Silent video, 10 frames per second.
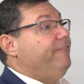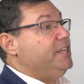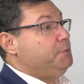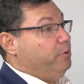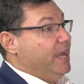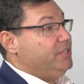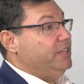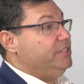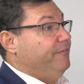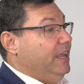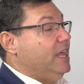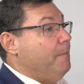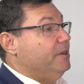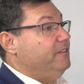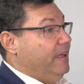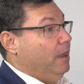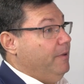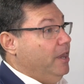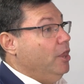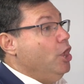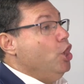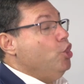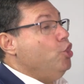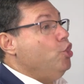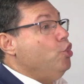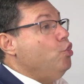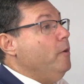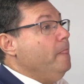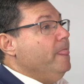vice presidents of economic development who,